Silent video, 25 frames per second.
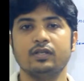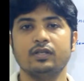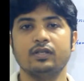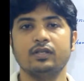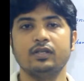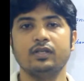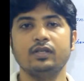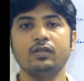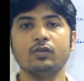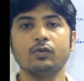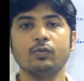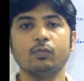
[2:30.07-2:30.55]

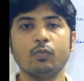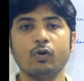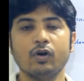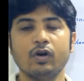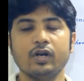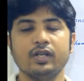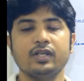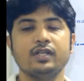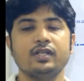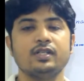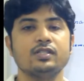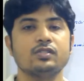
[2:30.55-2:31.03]
In your
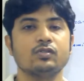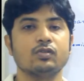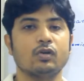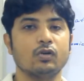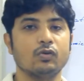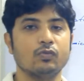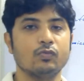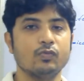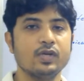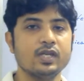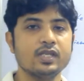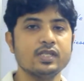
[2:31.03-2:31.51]
body it is
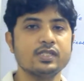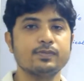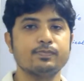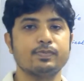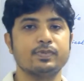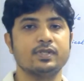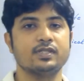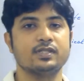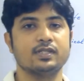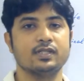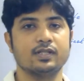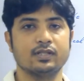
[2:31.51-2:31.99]
always
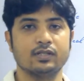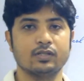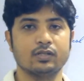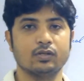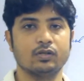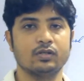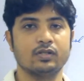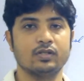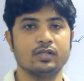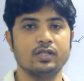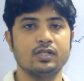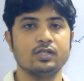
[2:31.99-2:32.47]
present,
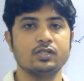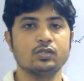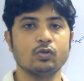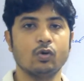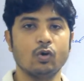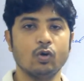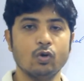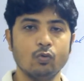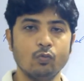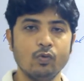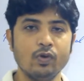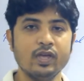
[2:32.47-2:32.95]
it is
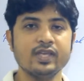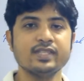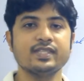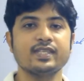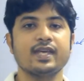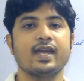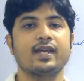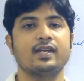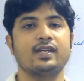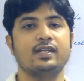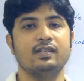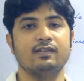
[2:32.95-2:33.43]
always
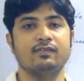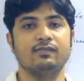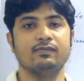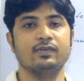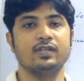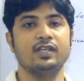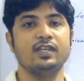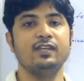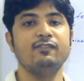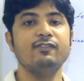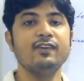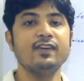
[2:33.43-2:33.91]
active,
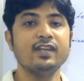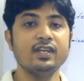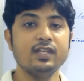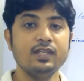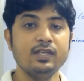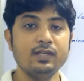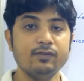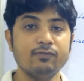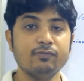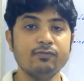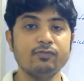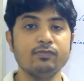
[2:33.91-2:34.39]
even
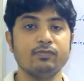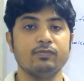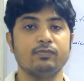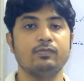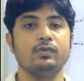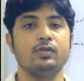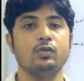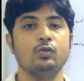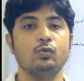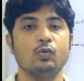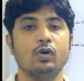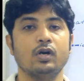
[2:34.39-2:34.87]
if
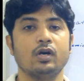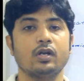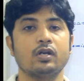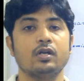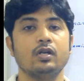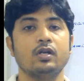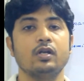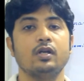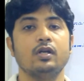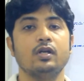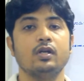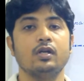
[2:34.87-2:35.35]
you are
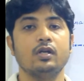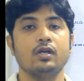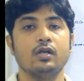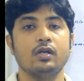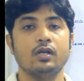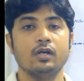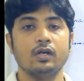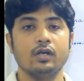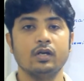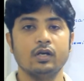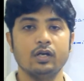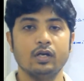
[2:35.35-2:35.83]

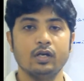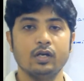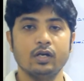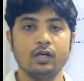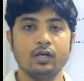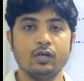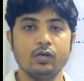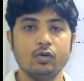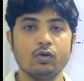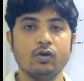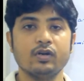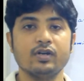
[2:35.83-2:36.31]

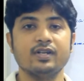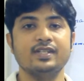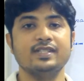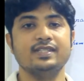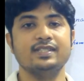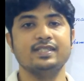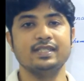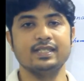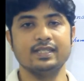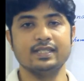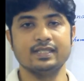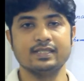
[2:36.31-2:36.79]
not
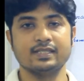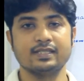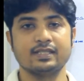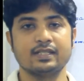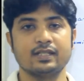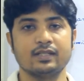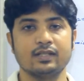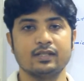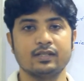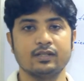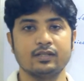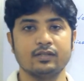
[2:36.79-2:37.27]
diseased,
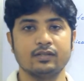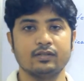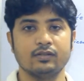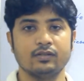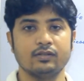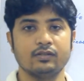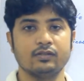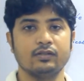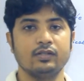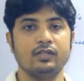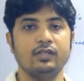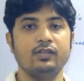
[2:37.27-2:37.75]

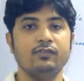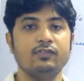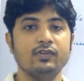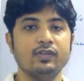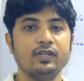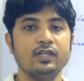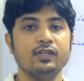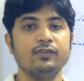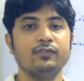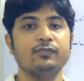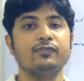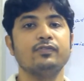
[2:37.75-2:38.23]
even
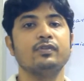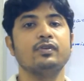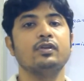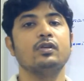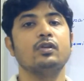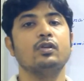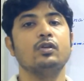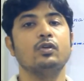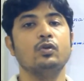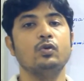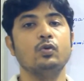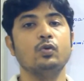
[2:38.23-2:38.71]
if
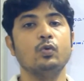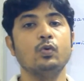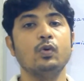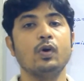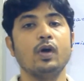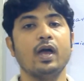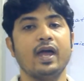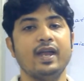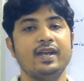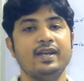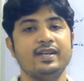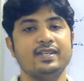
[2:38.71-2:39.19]
no
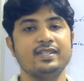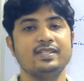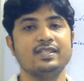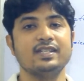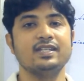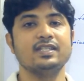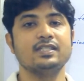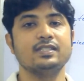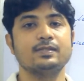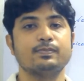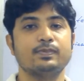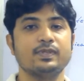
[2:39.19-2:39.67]
antigen
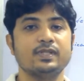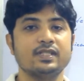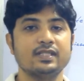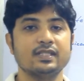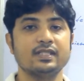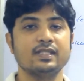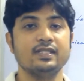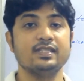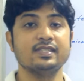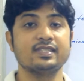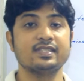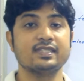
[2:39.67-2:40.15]
is present
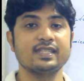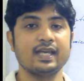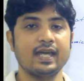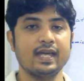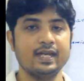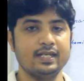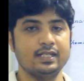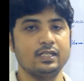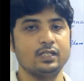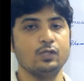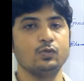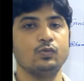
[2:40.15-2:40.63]

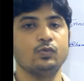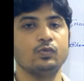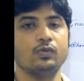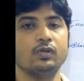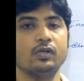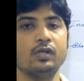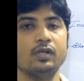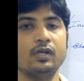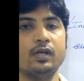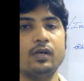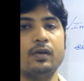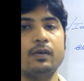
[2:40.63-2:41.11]
inside you,
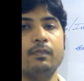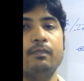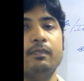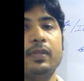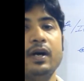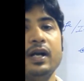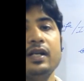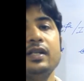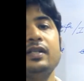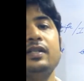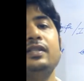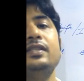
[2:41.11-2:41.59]

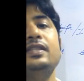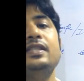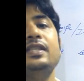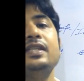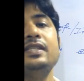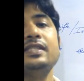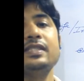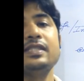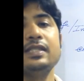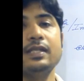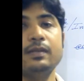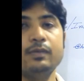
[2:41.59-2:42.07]
but
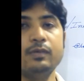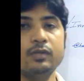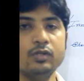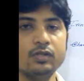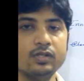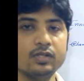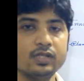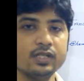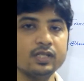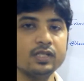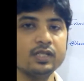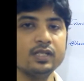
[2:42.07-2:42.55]
this
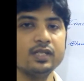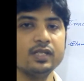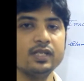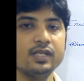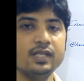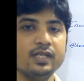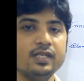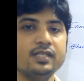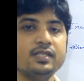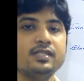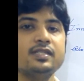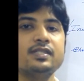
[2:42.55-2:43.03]
immunity
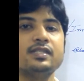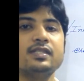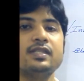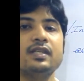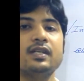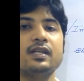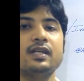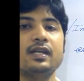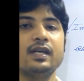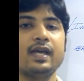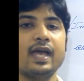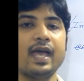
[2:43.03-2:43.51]
is
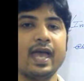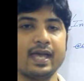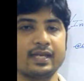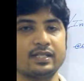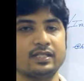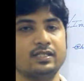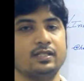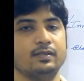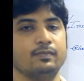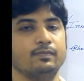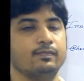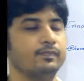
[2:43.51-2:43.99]

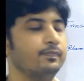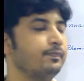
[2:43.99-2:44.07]
active.